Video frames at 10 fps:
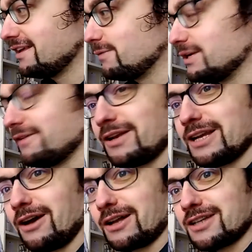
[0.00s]
When you've only
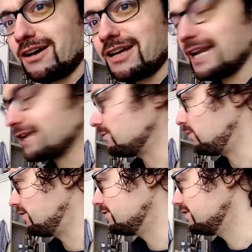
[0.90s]
got a tiny little
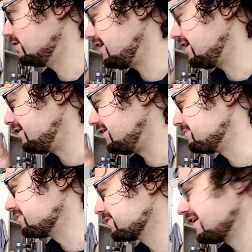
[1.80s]
one,
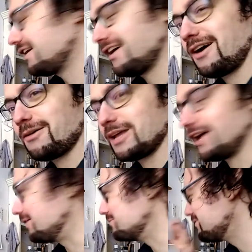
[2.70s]
hold it
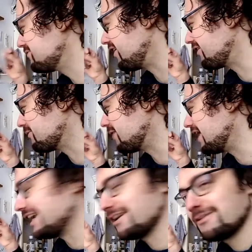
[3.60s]
up far
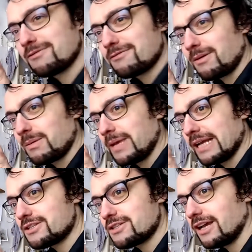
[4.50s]
away from a
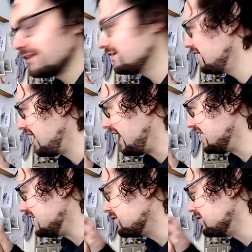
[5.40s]
picture, and
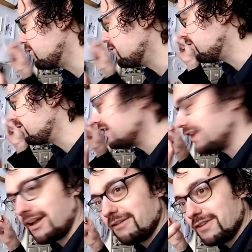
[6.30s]
in your
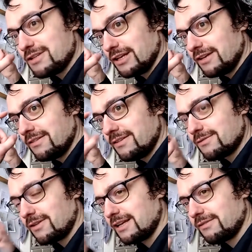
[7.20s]
line of vision, it's
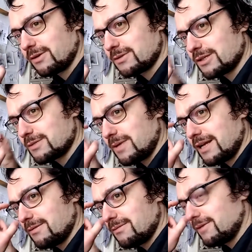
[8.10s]
very difficult to
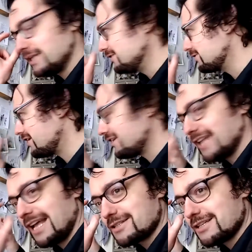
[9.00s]
explain when you can't
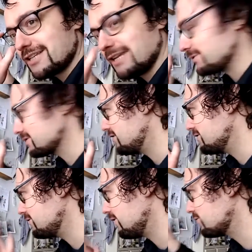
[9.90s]
actually see what's going
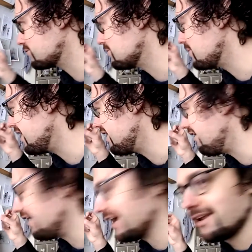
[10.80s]
on through my
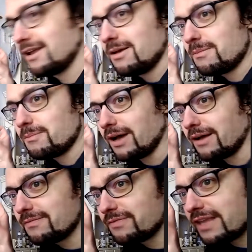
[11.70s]
eye. But
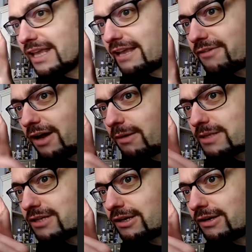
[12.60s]
if I were
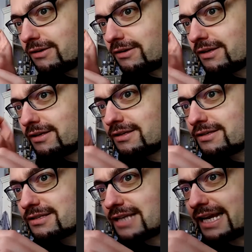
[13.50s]
to
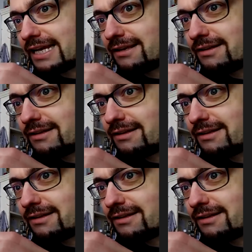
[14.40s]
say